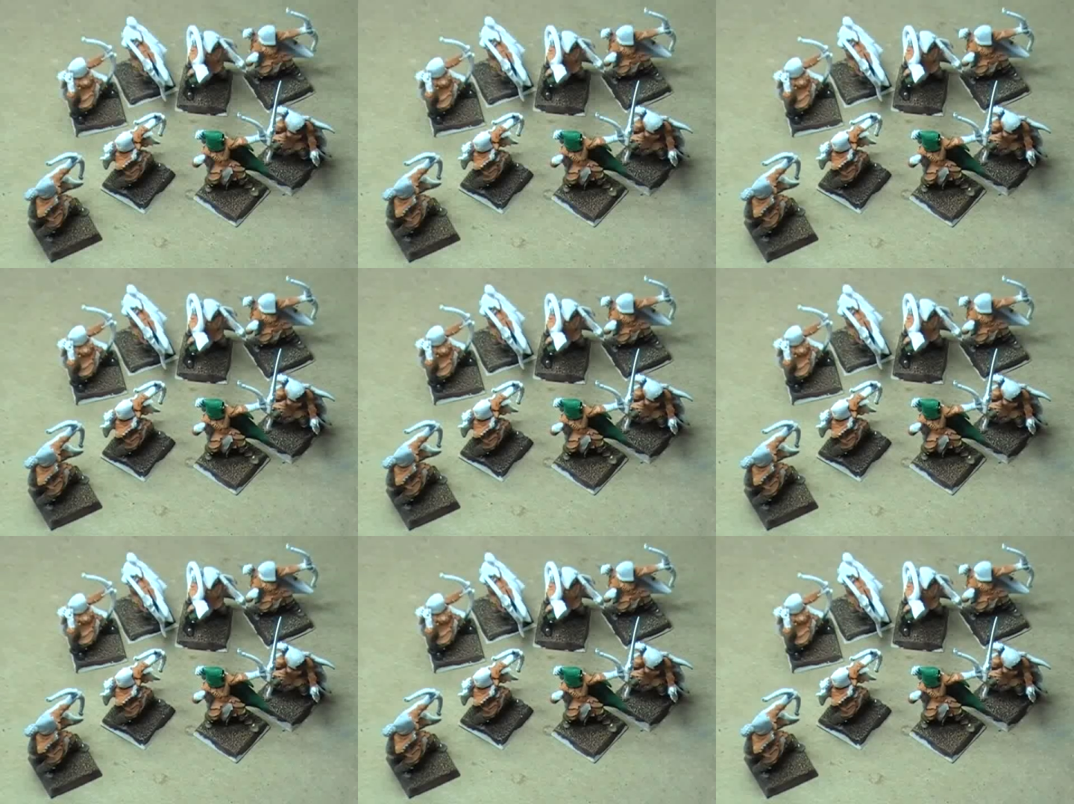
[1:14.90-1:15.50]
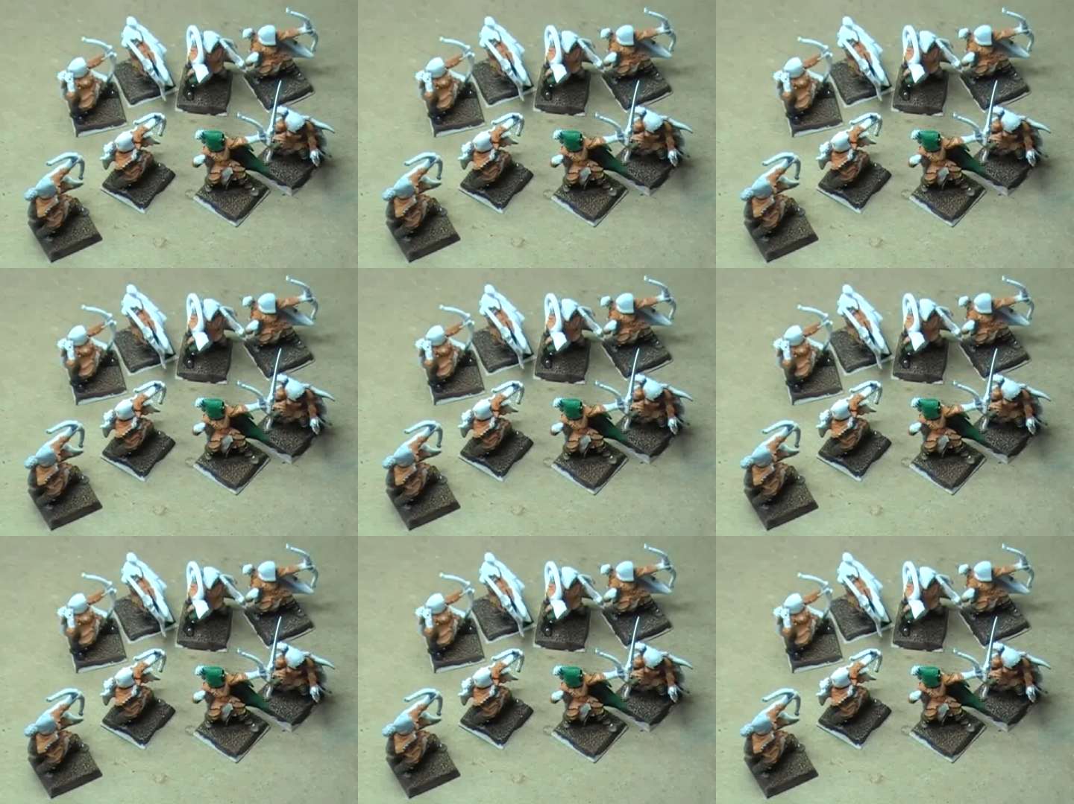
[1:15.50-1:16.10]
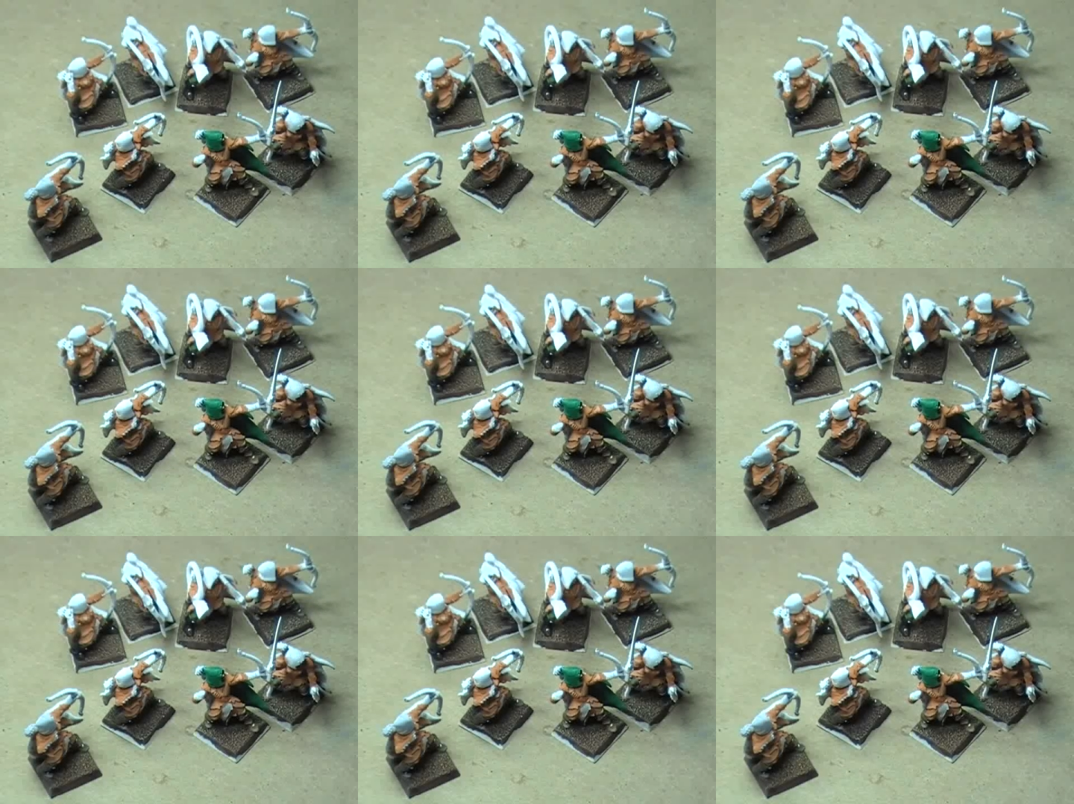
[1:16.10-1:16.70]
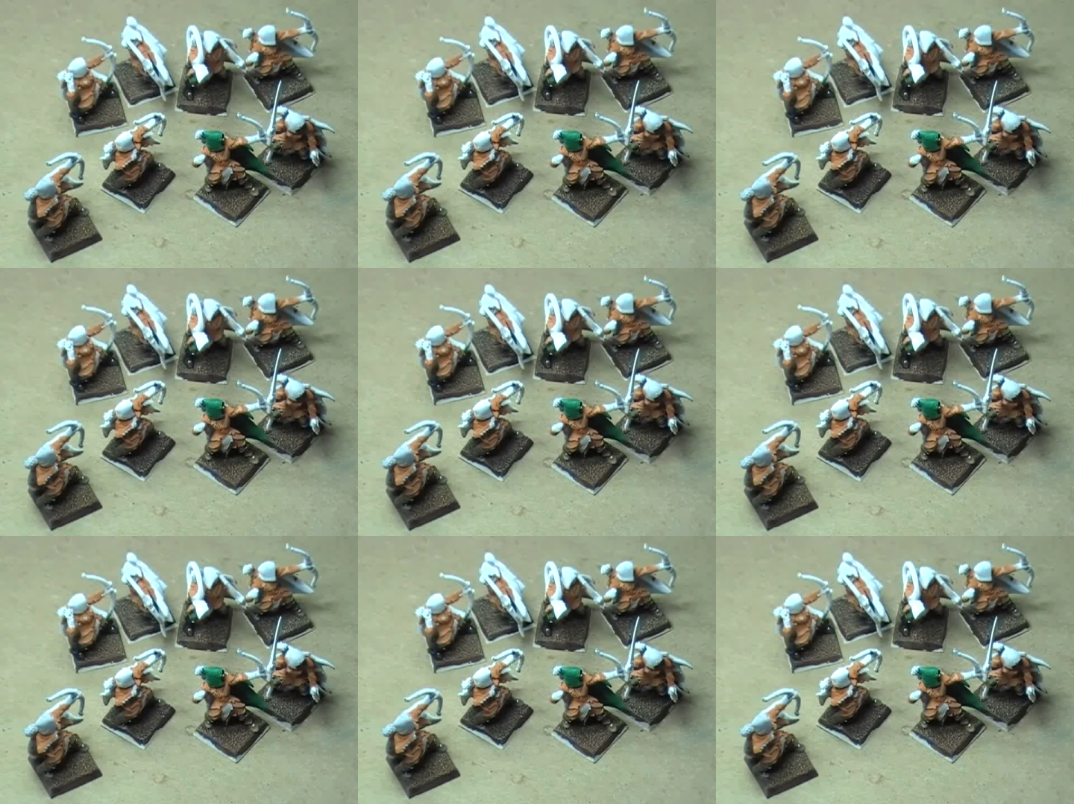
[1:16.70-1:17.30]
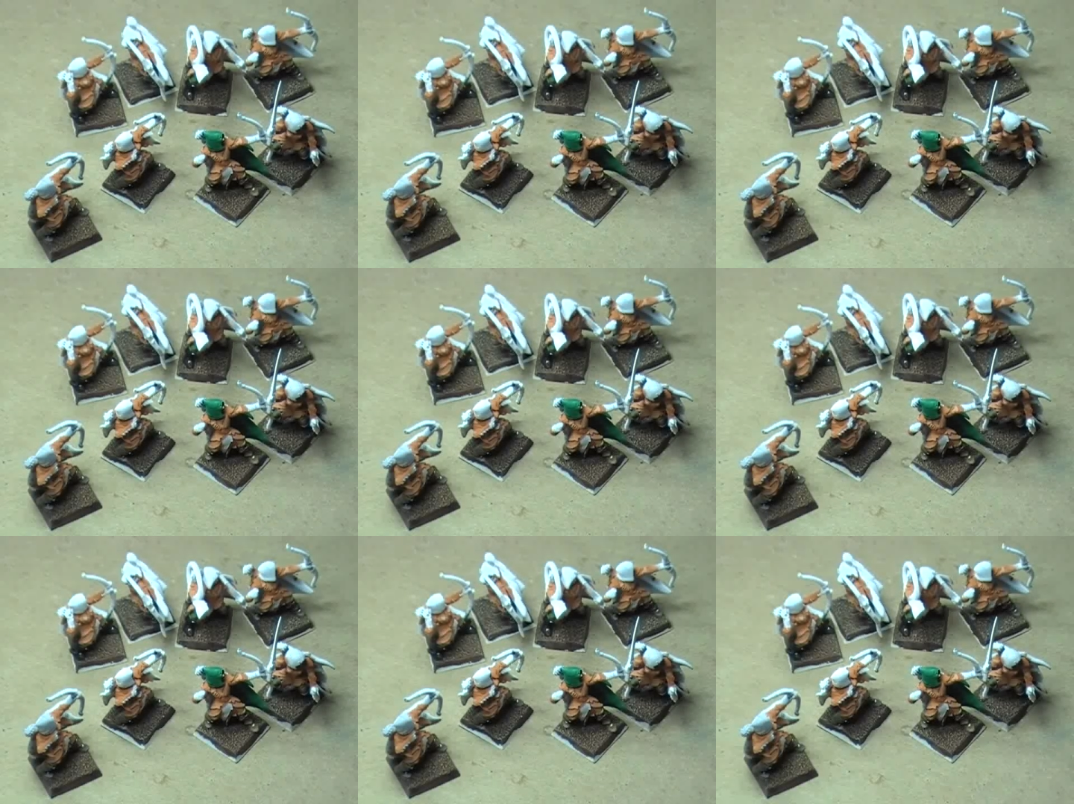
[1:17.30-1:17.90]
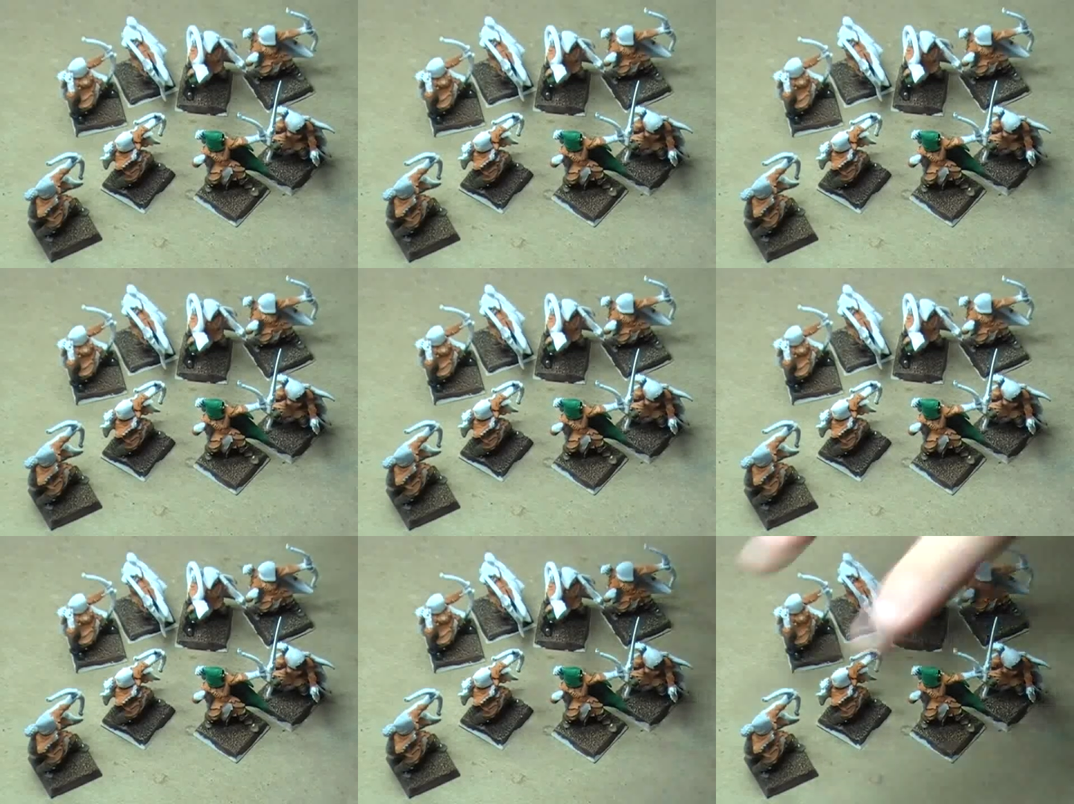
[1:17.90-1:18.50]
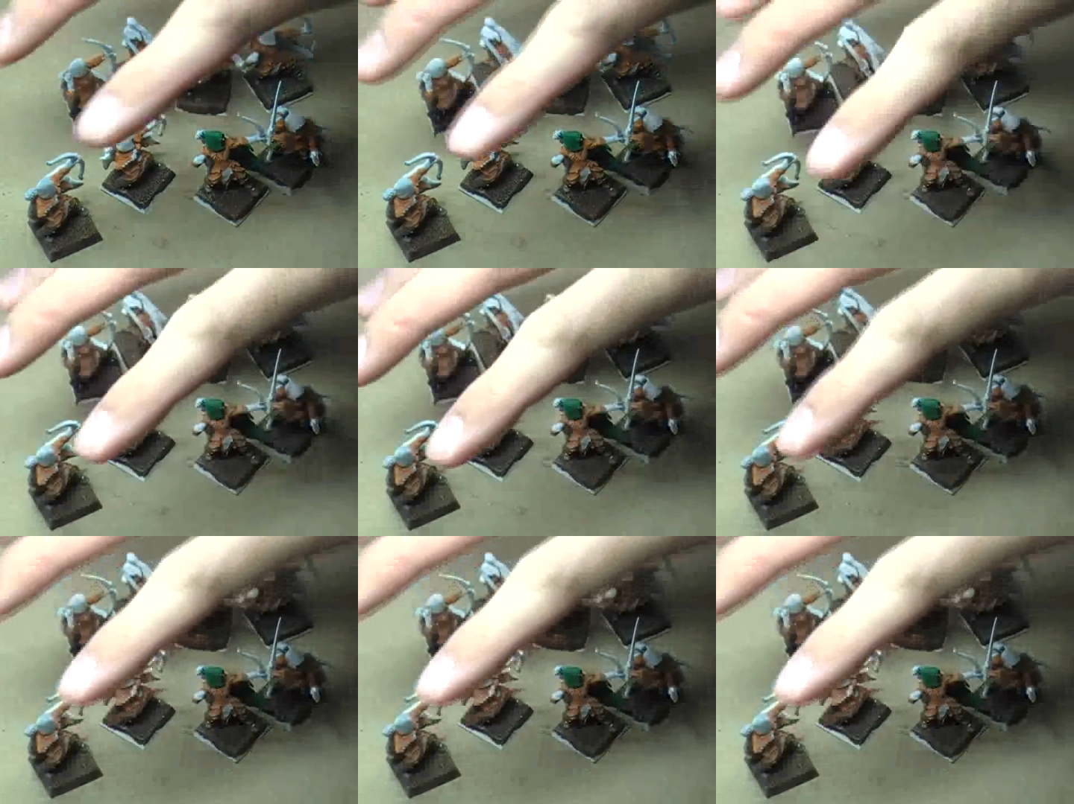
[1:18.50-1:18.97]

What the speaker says: Nobody's mouth can be seen.